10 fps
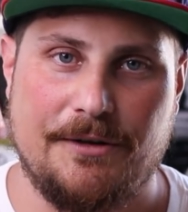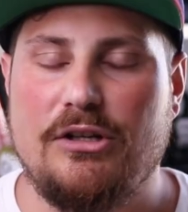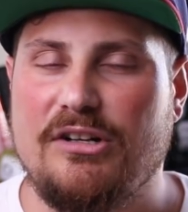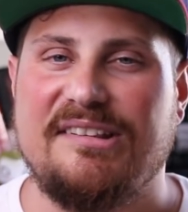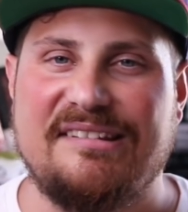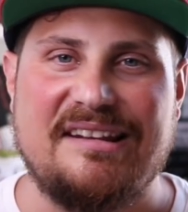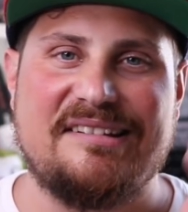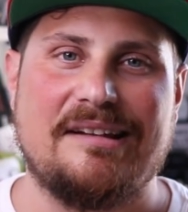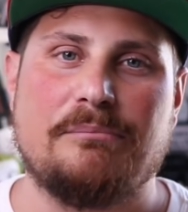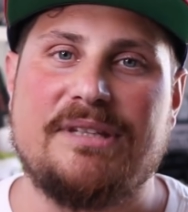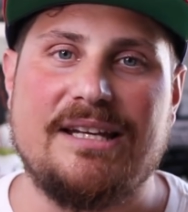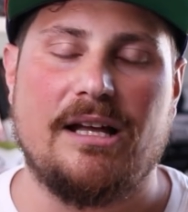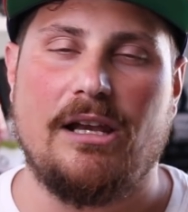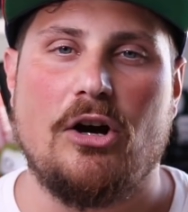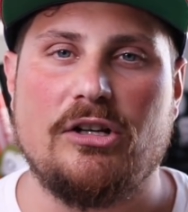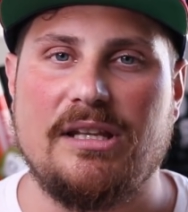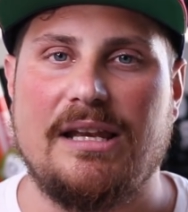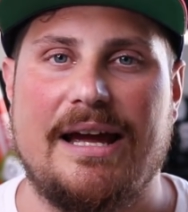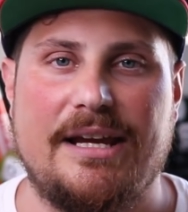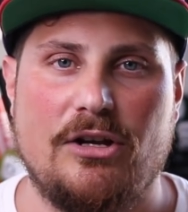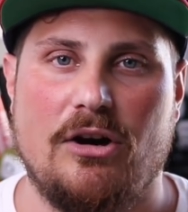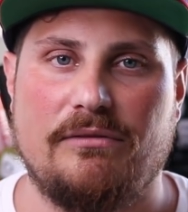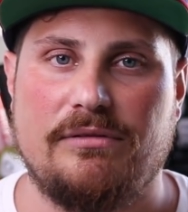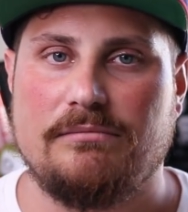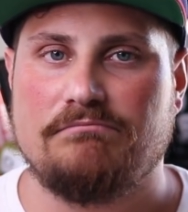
You could say something along the line of,